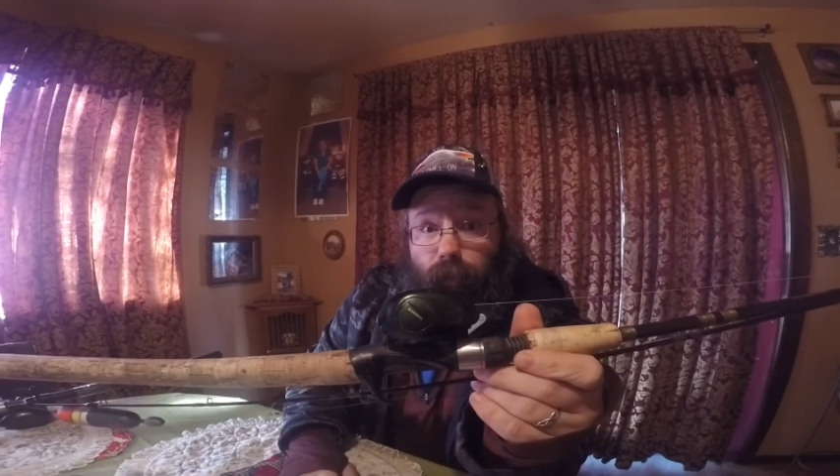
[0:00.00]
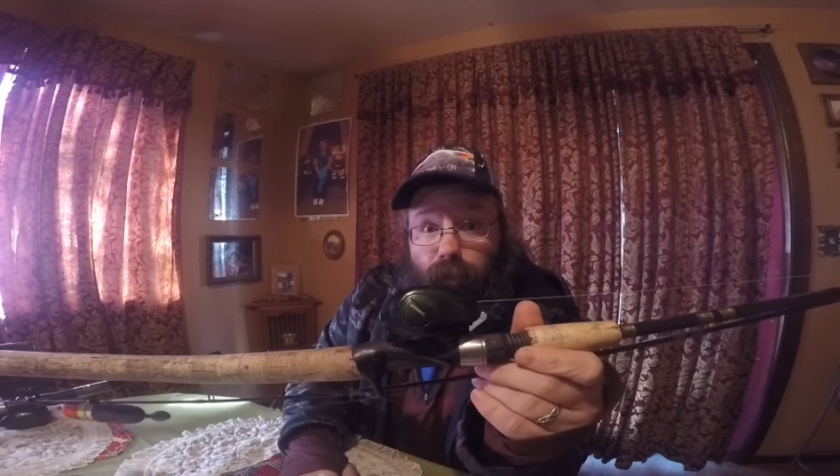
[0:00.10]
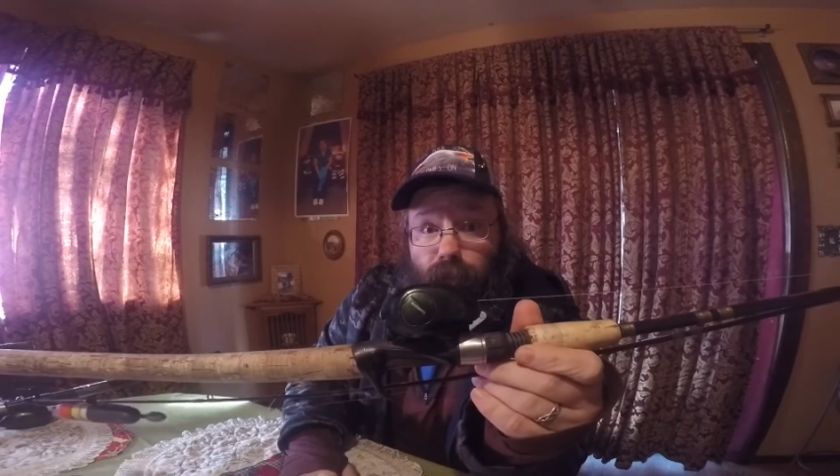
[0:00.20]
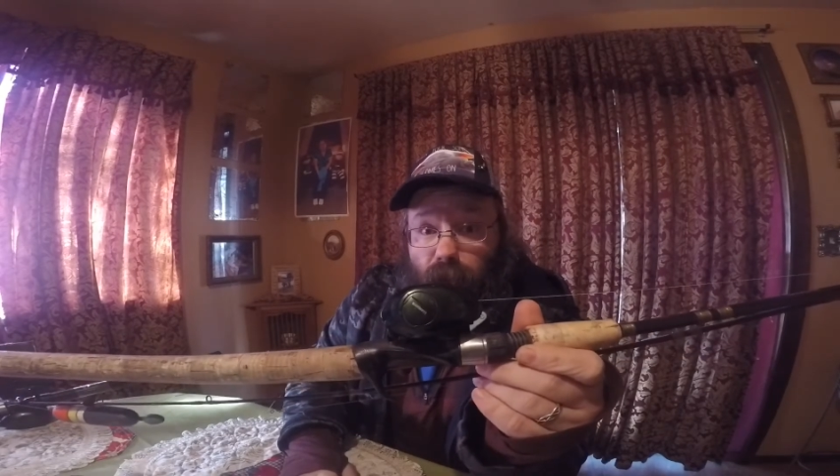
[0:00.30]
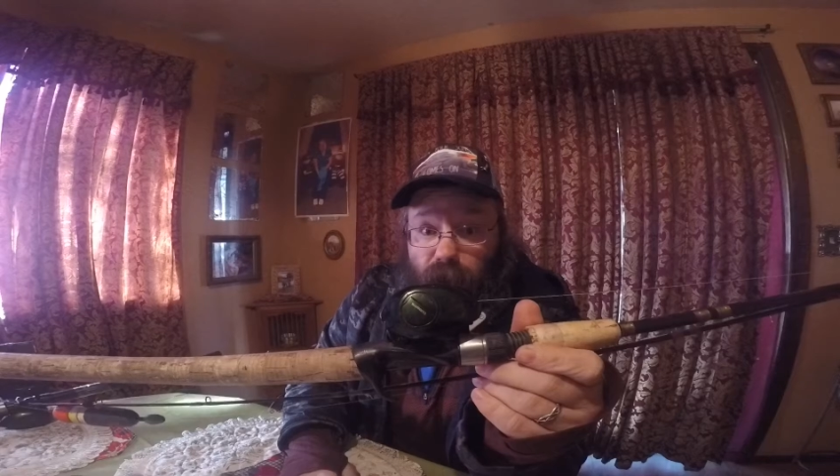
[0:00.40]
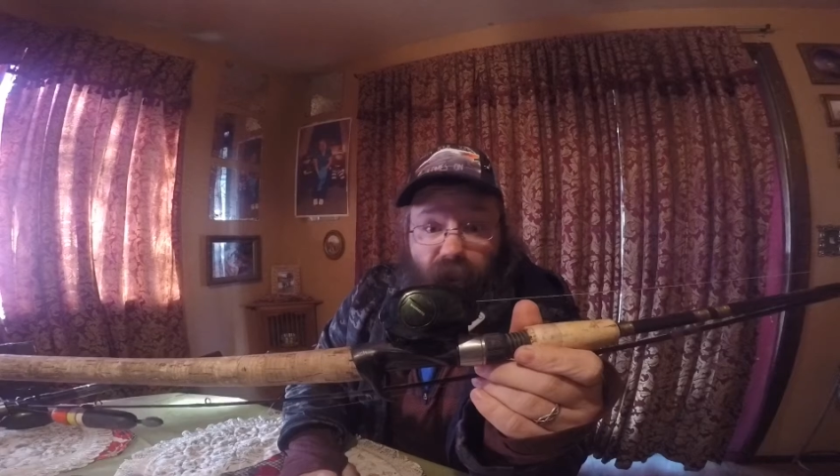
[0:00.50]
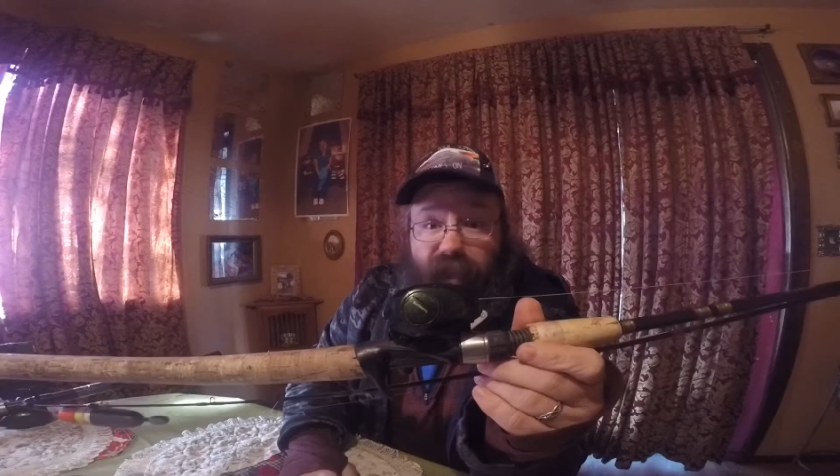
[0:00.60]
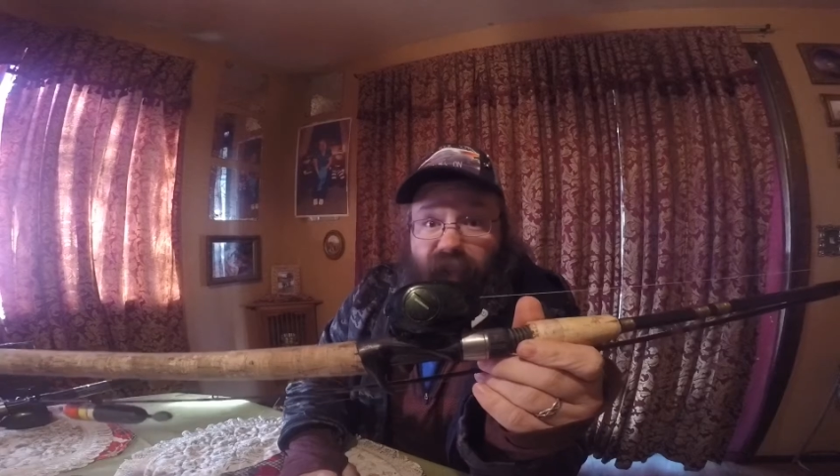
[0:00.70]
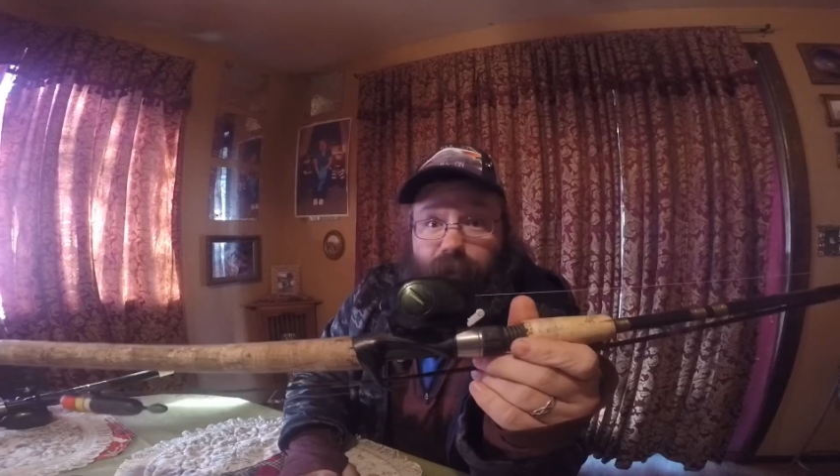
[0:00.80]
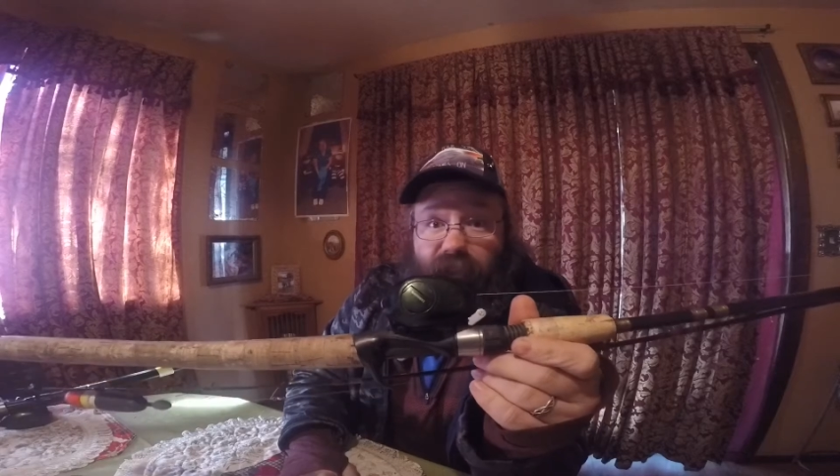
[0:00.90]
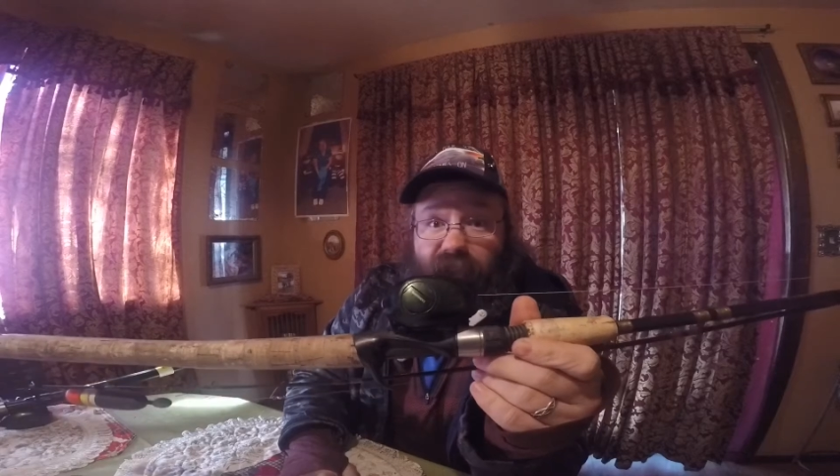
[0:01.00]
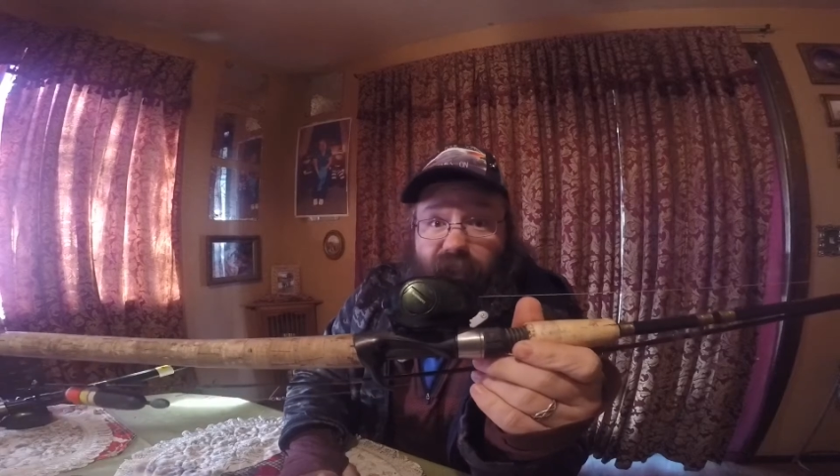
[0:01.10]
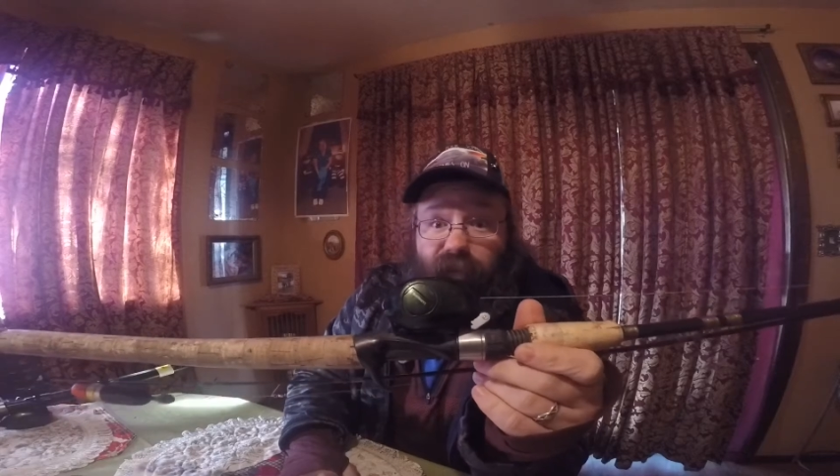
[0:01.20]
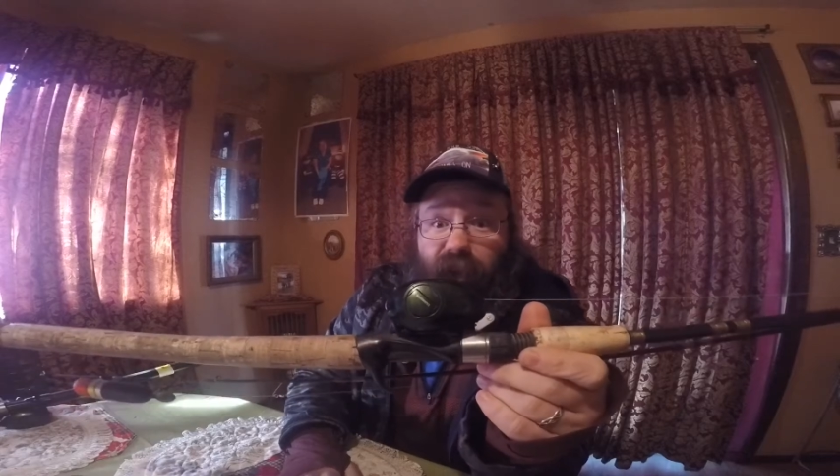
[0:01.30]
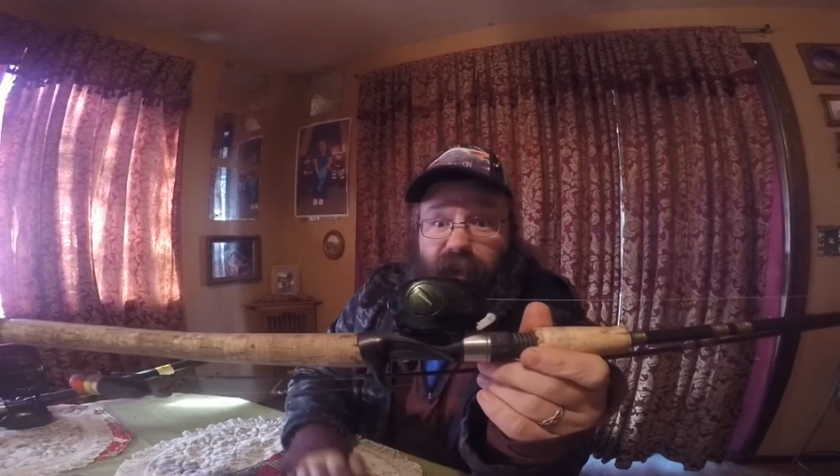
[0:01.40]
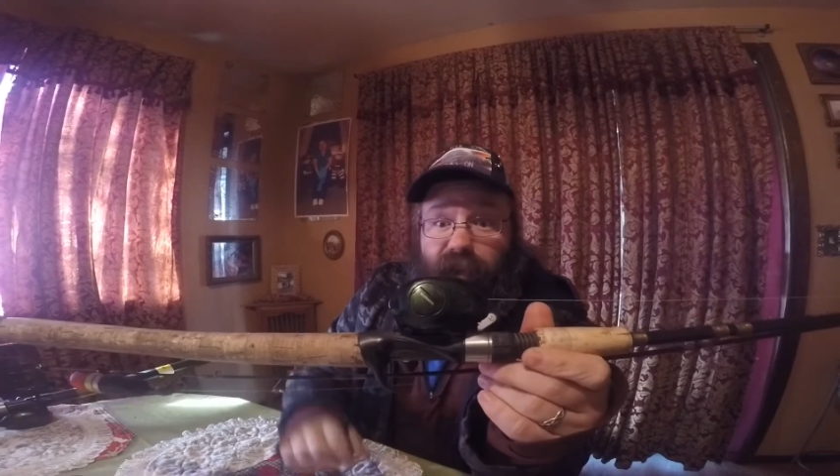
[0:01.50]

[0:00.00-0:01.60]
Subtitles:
a lot of times I can't find